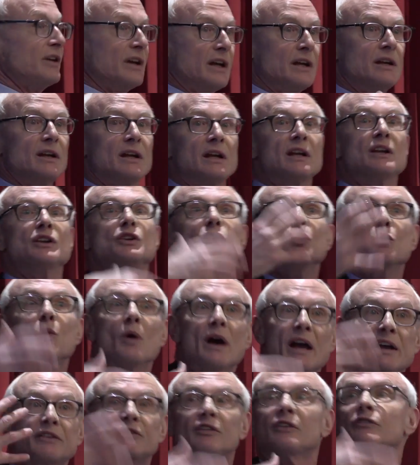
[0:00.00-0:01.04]
in new
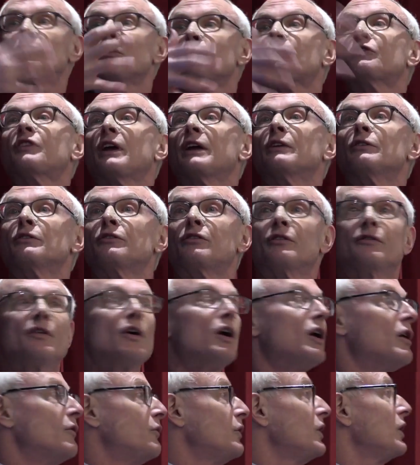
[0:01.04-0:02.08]
ways as those standards
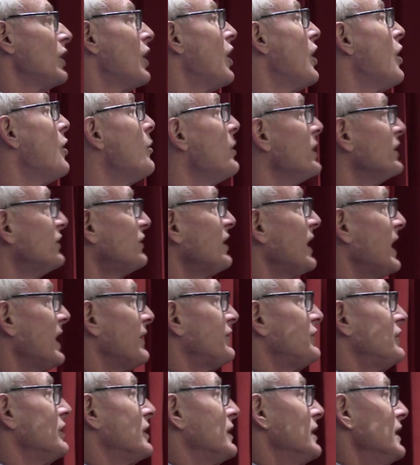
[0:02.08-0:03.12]
evolve. We'll always
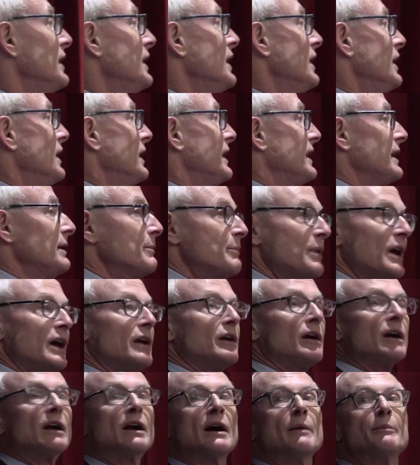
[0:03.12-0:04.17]
have to
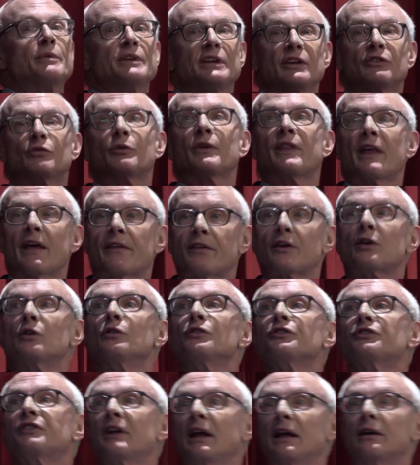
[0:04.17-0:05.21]
embed our companies with
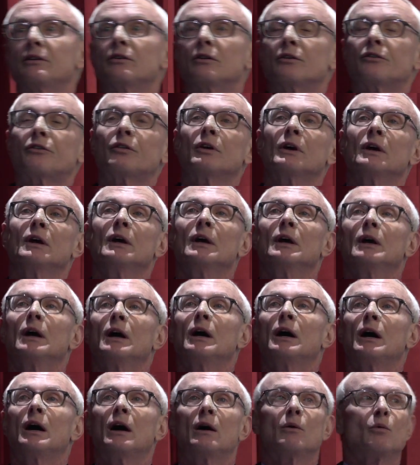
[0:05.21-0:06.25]
ethical standards.
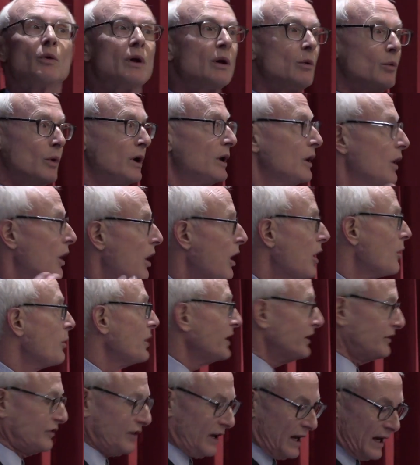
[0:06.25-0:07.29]
We'll always